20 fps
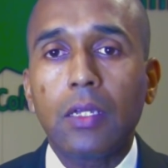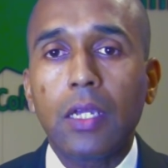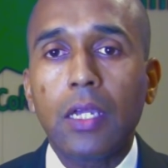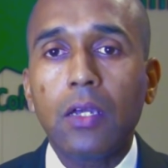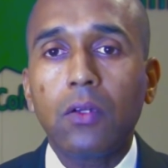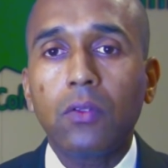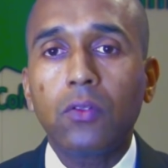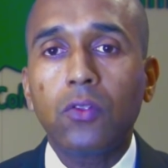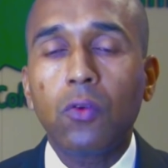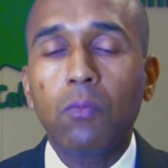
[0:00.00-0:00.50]

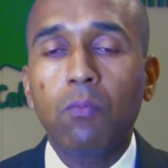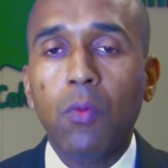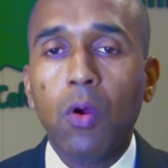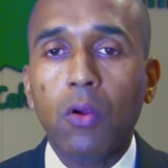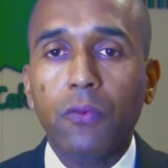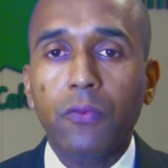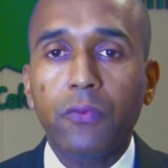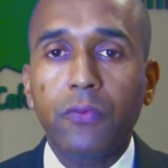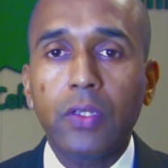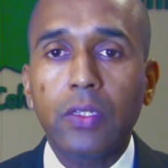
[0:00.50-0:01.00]
Elder
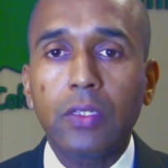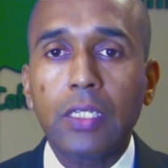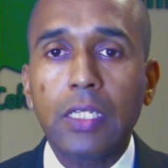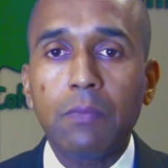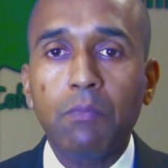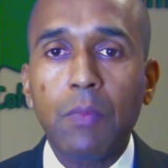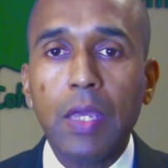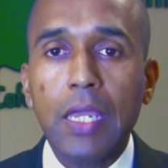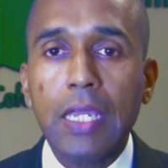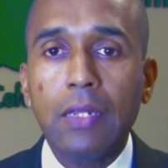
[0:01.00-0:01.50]
Mark
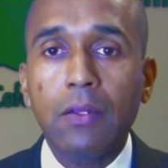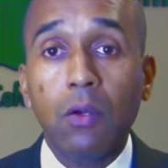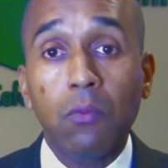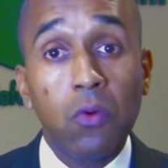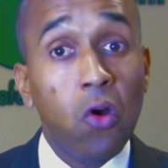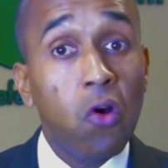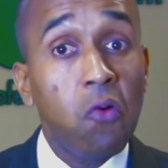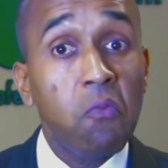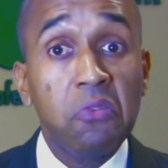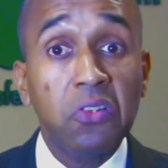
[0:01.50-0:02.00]
Finley made
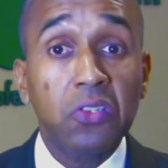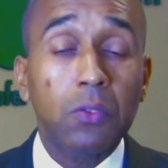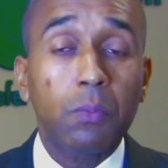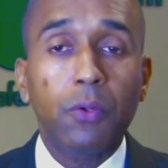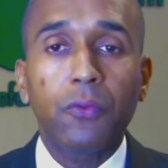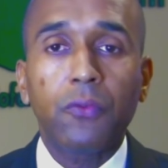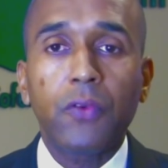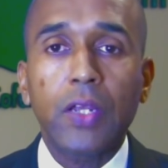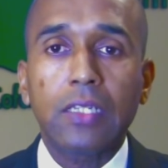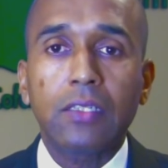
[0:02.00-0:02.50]
almost a
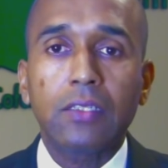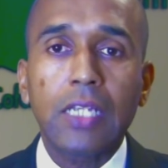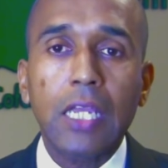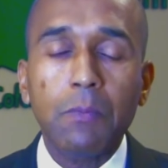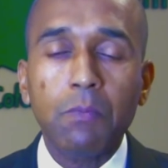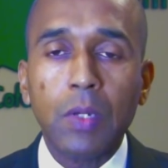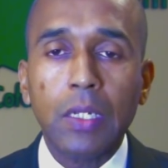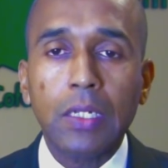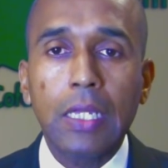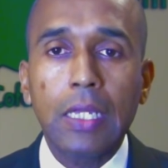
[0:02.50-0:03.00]
prophetic
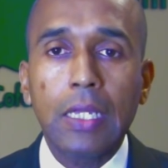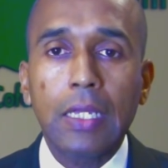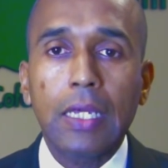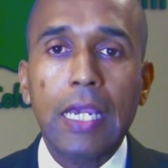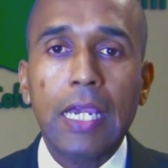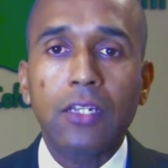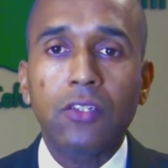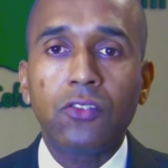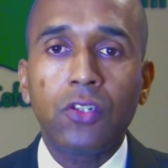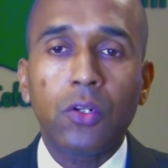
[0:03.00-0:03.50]
statement
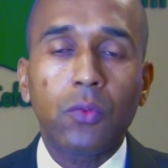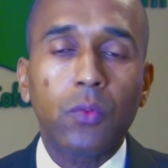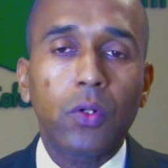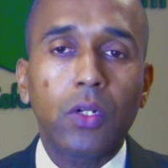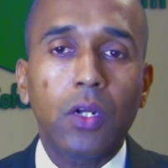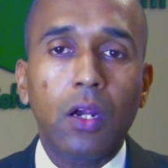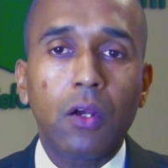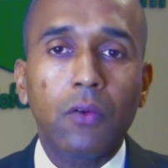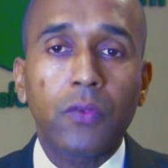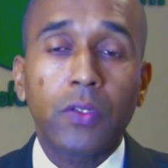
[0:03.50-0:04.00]
at General
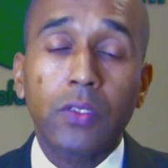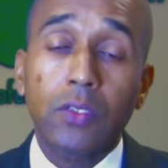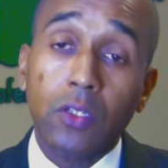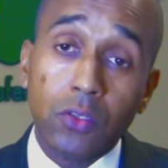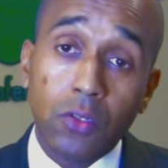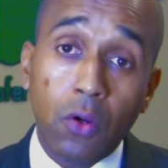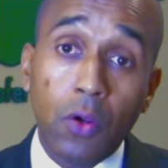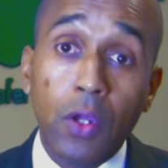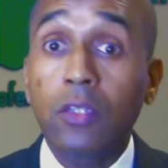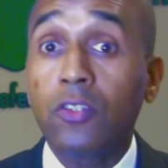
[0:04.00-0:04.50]
Conference,
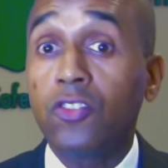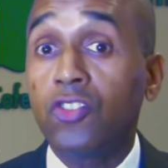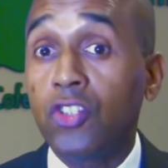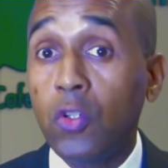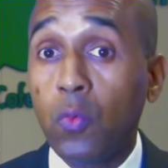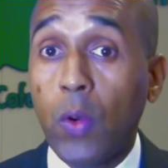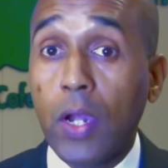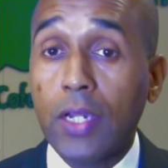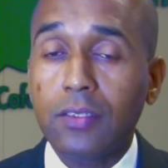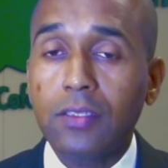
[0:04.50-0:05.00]
sorry,
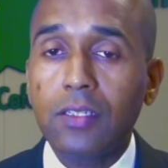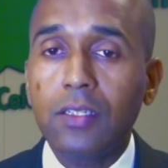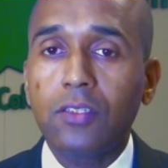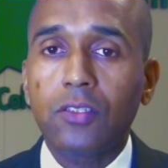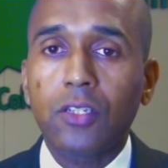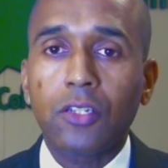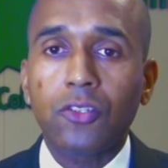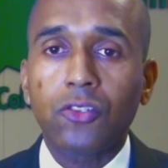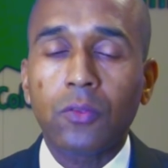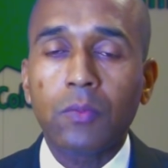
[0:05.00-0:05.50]
GYC
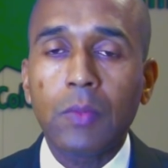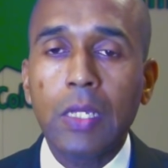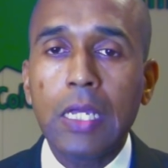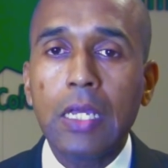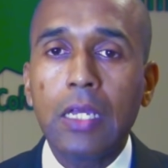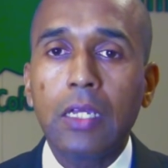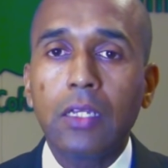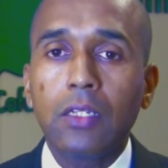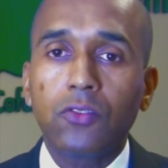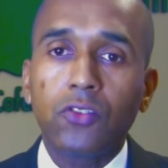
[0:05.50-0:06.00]
session
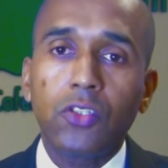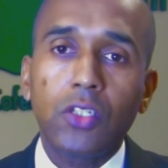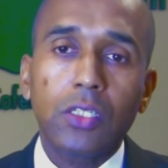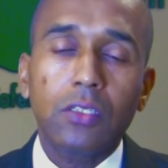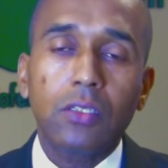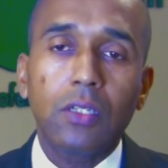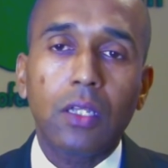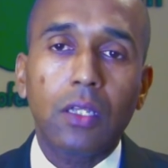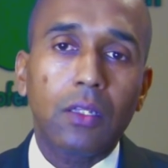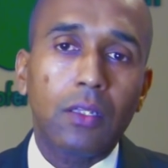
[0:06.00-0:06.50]

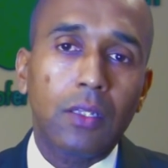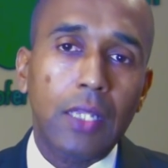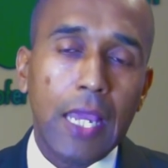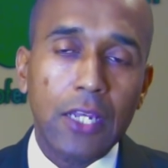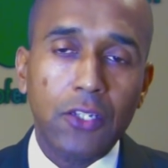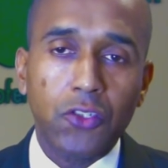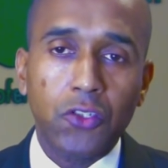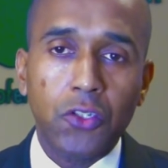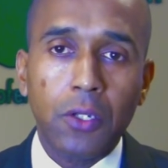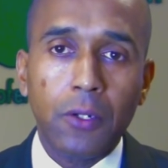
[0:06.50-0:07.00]
just
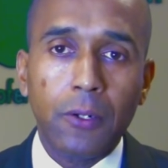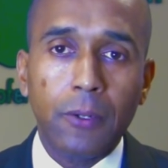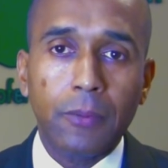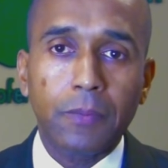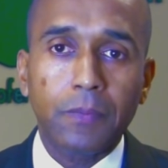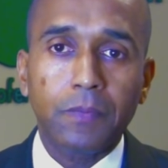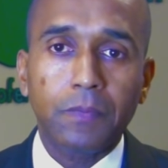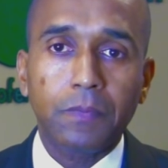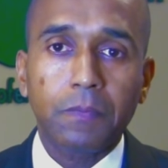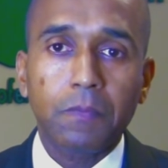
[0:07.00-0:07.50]
last year.
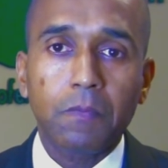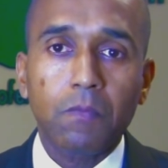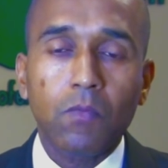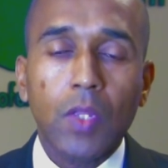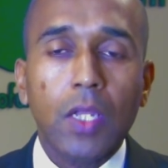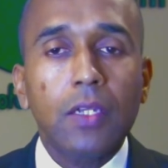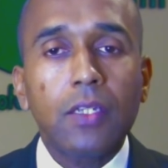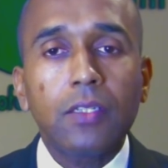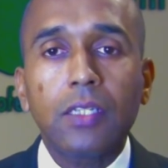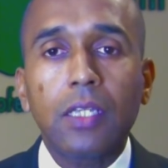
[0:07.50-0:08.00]

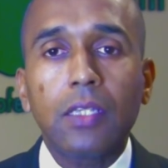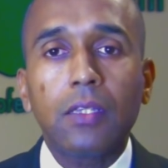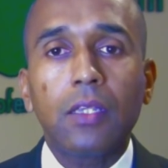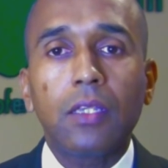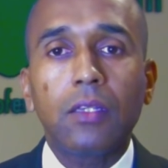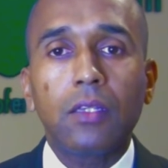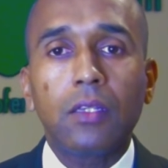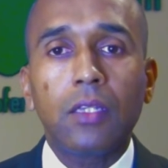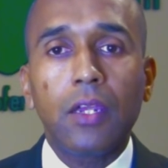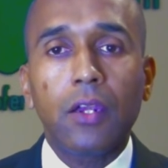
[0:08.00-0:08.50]
He said
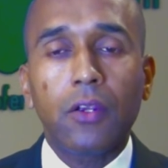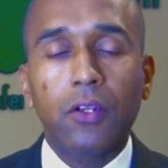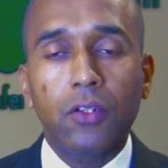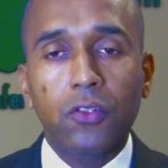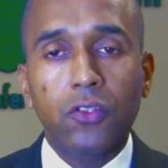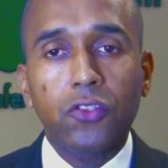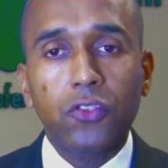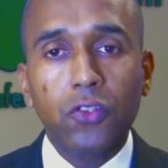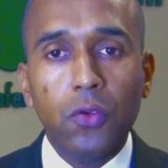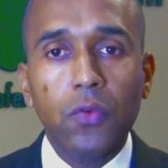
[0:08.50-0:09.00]
that their
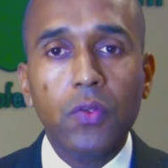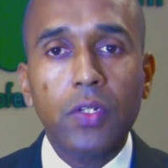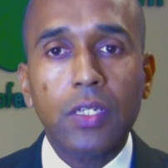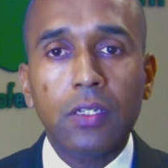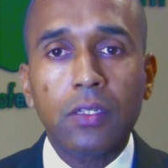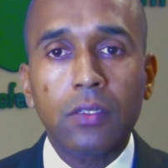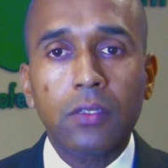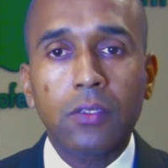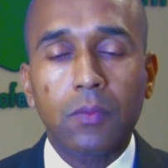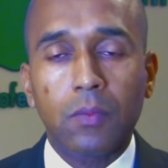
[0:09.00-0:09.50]
concern
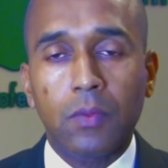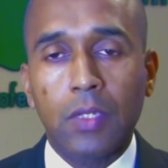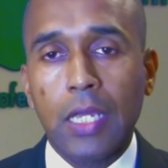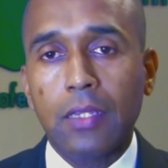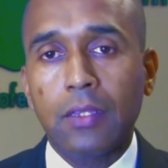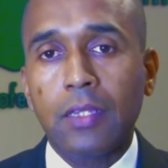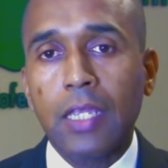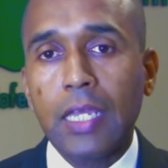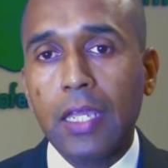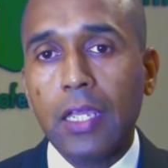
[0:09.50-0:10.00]
is
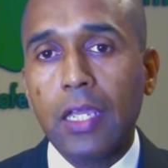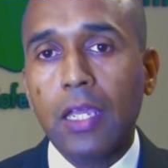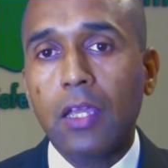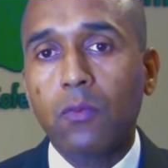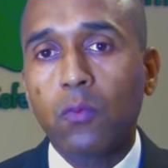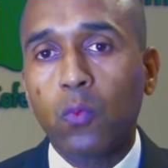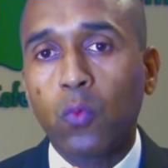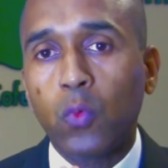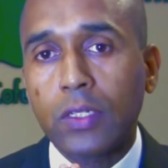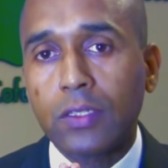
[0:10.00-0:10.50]
that they
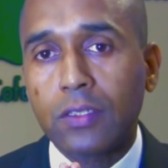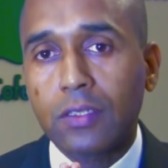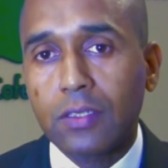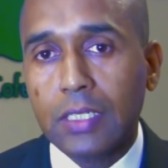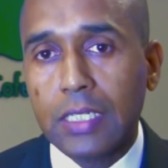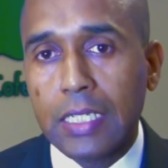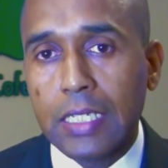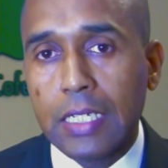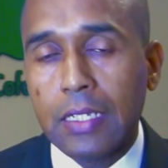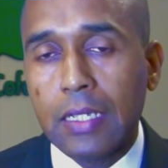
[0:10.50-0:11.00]
would
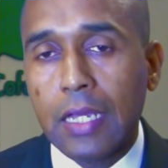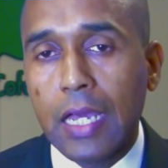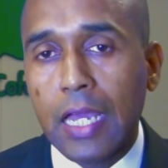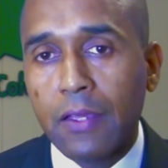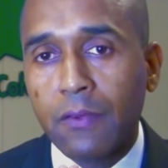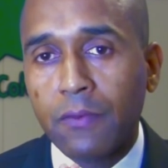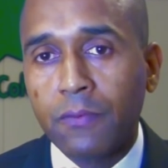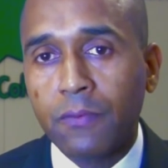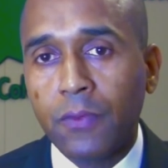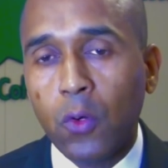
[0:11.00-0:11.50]
see
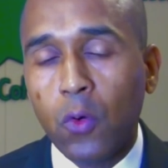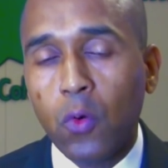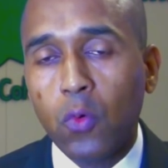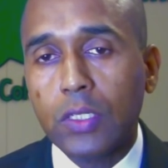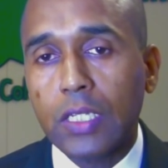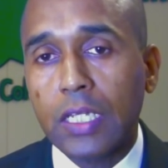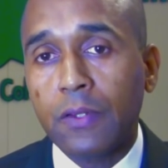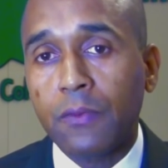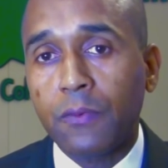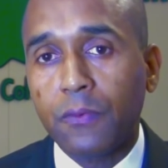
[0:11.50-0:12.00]
a
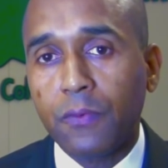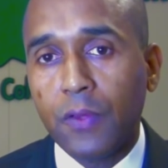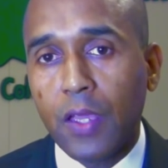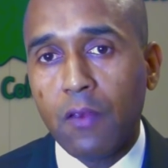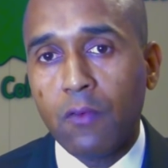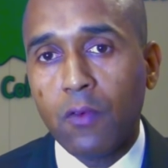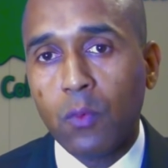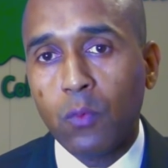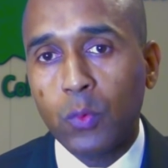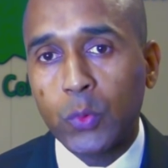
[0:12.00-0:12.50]
vote in
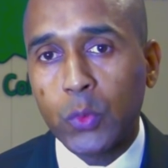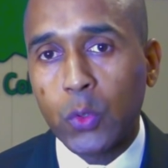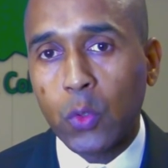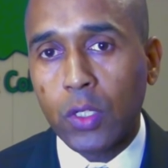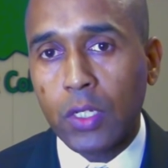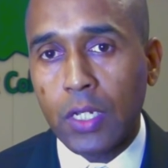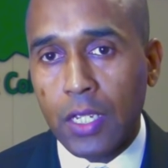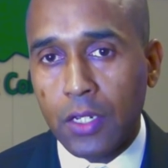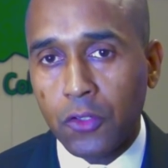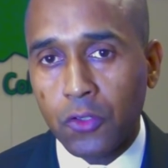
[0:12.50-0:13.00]
favor of women's
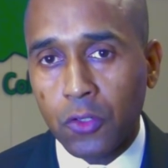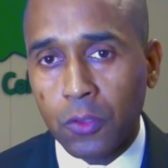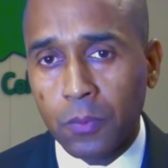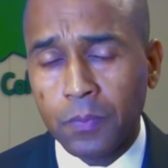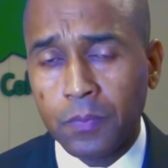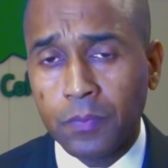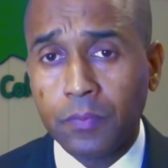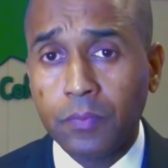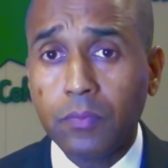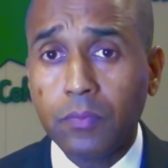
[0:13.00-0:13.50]
ordination